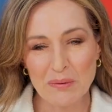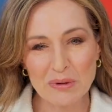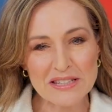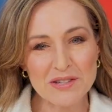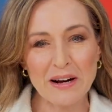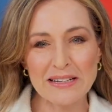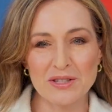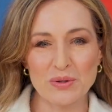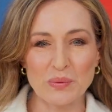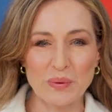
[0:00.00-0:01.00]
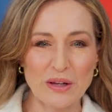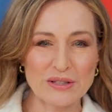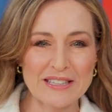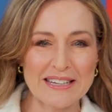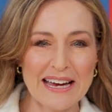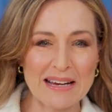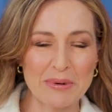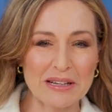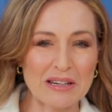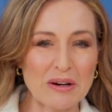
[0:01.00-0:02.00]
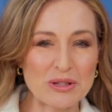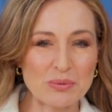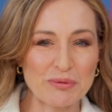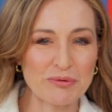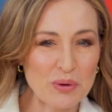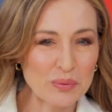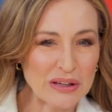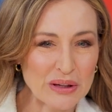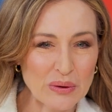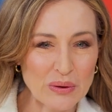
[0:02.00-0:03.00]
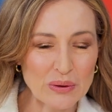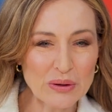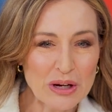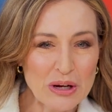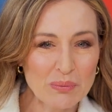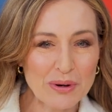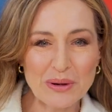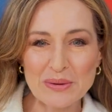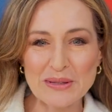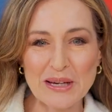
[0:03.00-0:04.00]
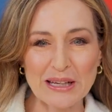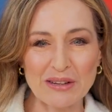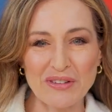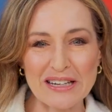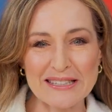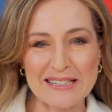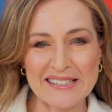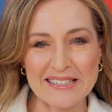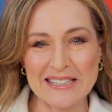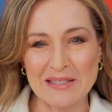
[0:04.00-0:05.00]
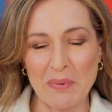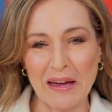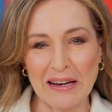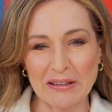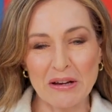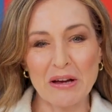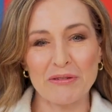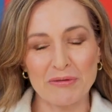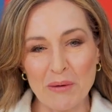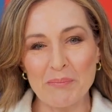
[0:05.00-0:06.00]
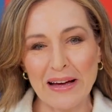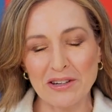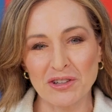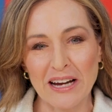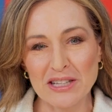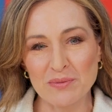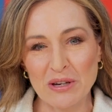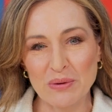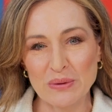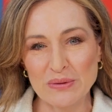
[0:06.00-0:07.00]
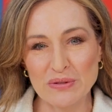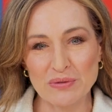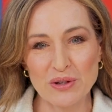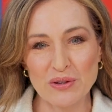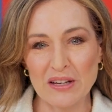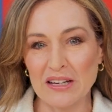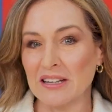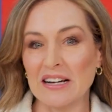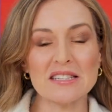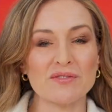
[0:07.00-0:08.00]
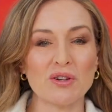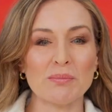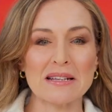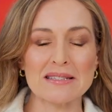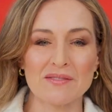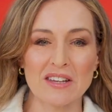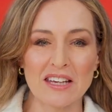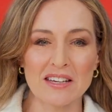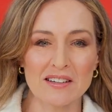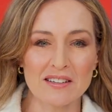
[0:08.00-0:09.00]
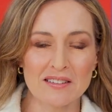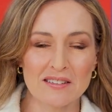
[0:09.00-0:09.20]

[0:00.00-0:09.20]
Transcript: Well, it's great to talk with you today, but Nigel, before we go, what else can investors expect from Battery Age Minerals through the last few months of the year?